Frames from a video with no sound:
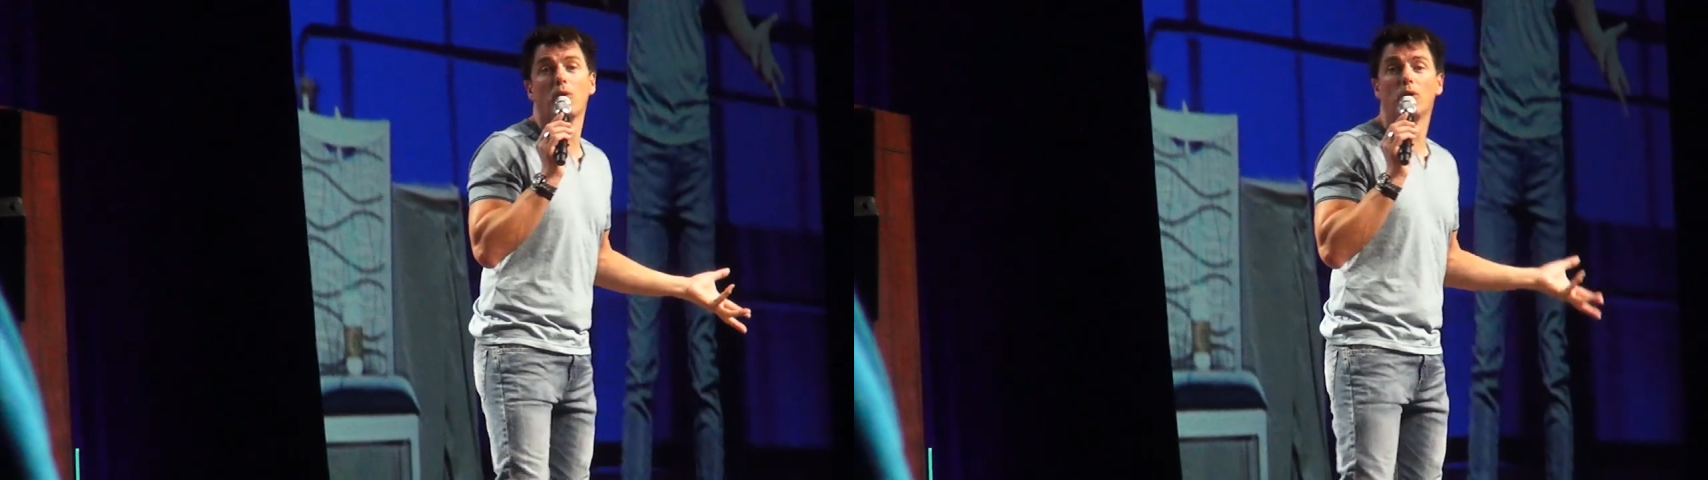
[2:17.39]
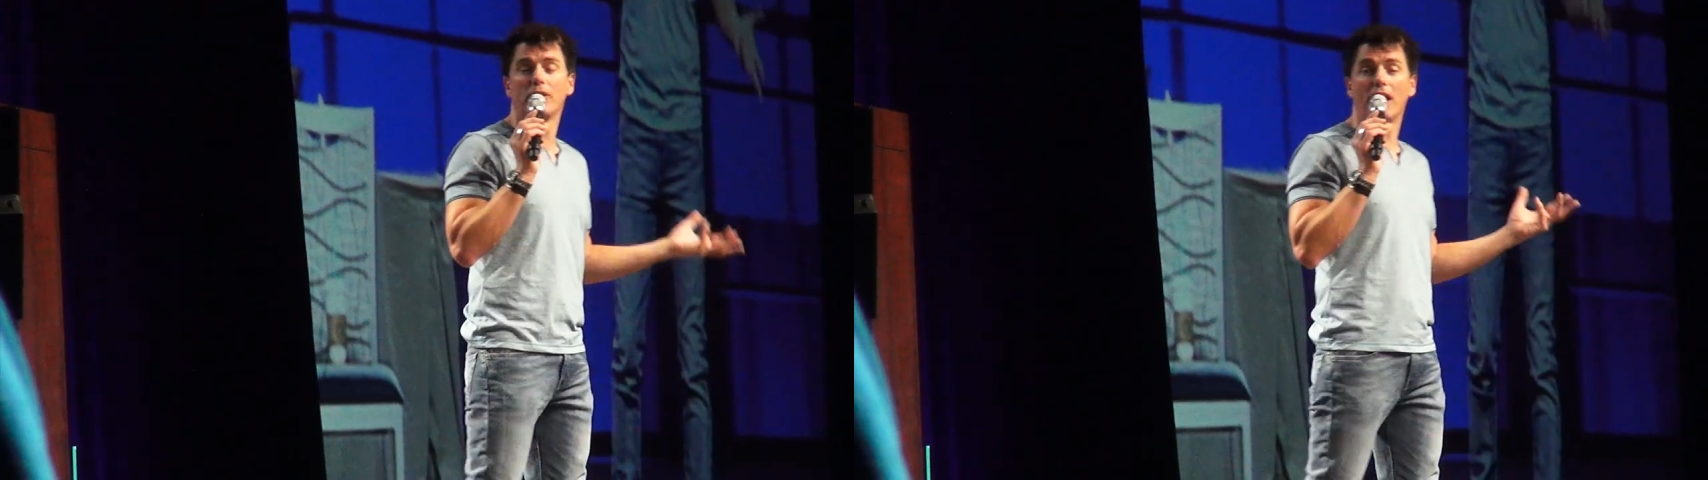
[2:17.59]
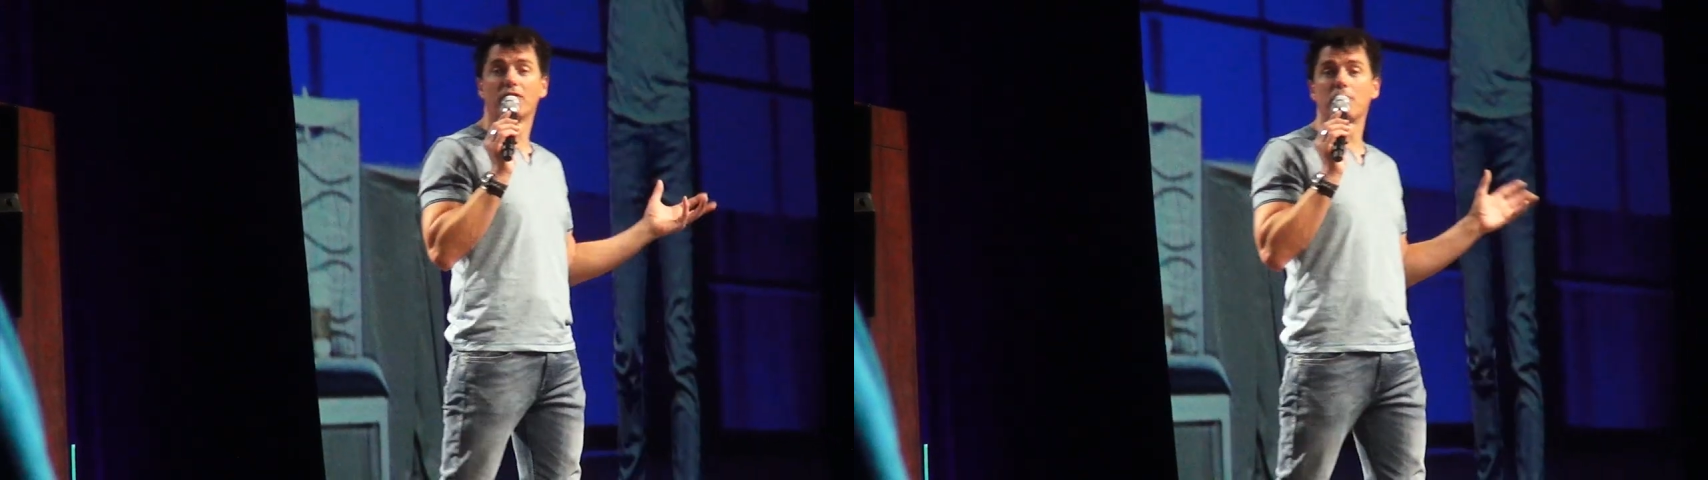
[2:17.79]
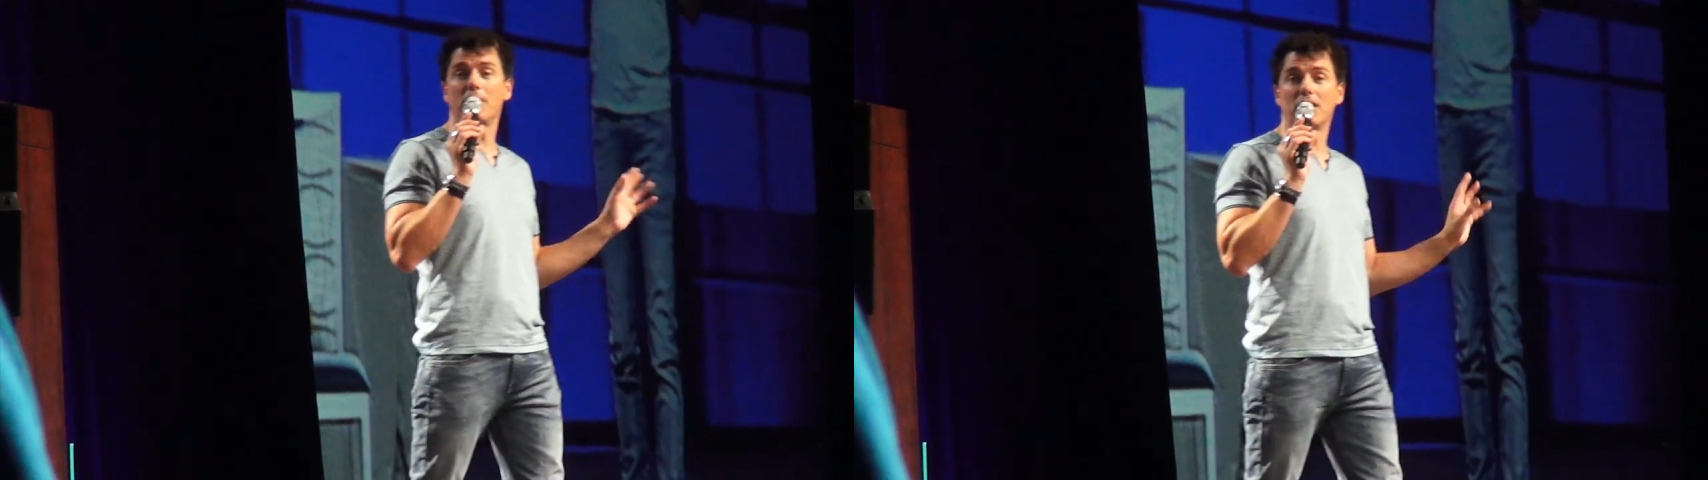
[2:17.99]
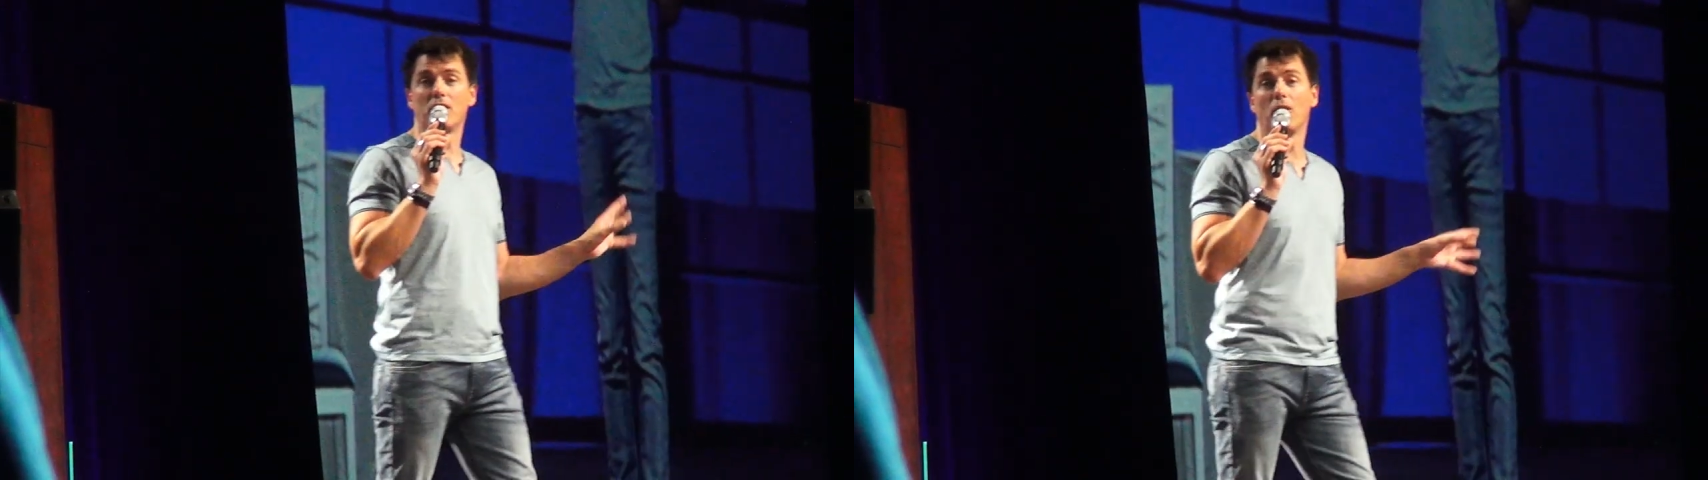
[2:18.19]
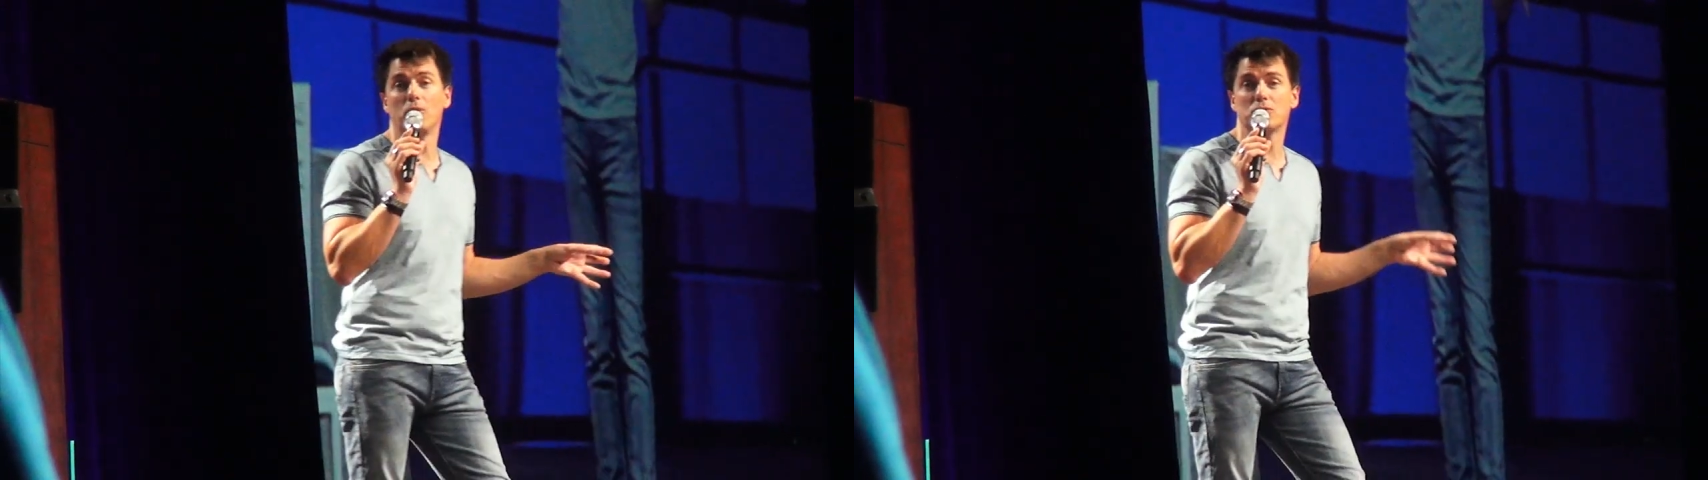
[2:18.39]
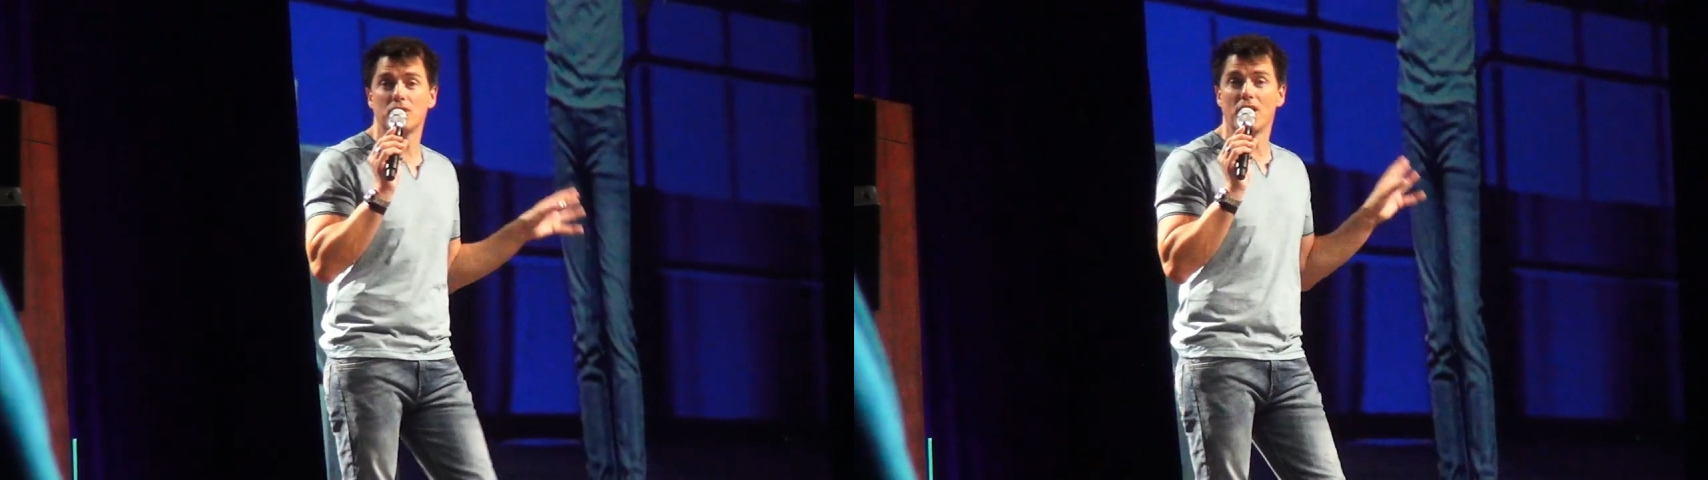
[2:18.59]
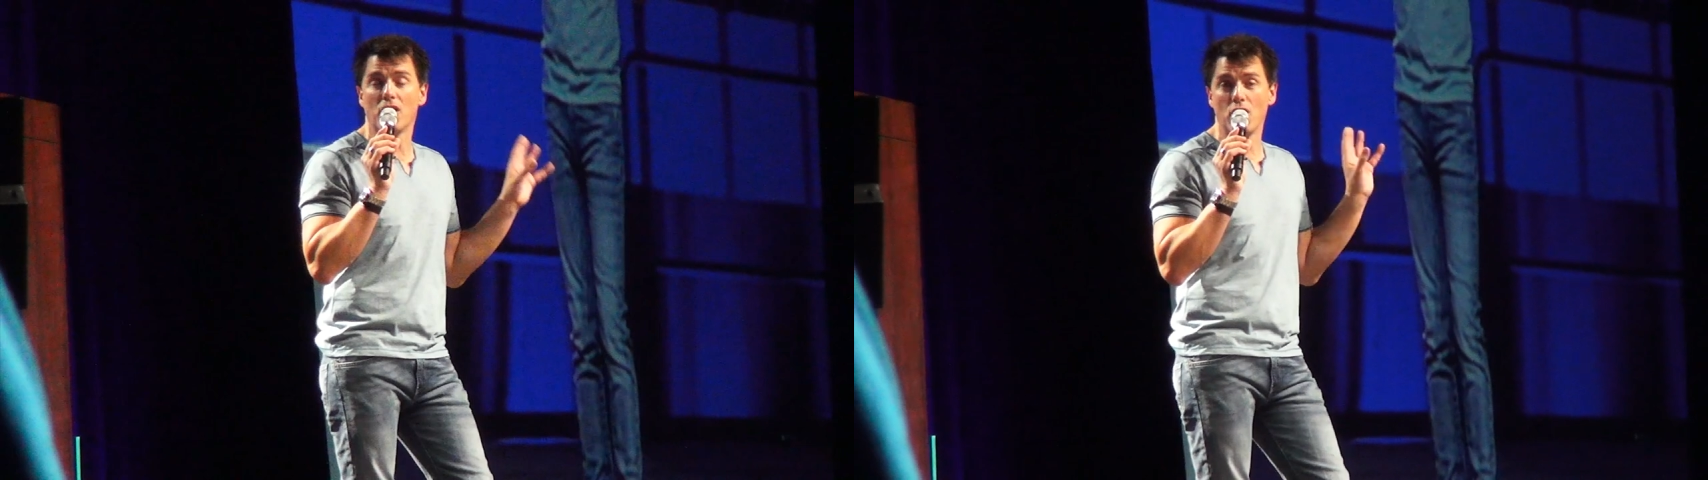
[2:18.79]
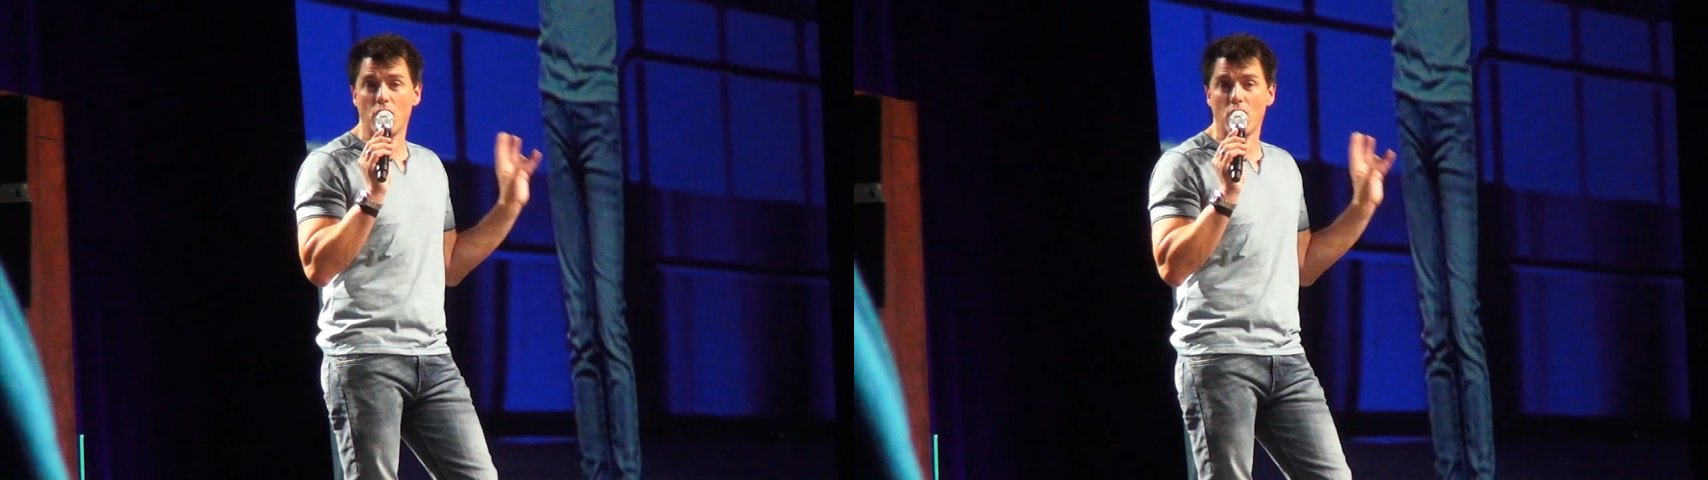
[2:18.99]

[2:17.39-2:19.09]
world, everybody knows that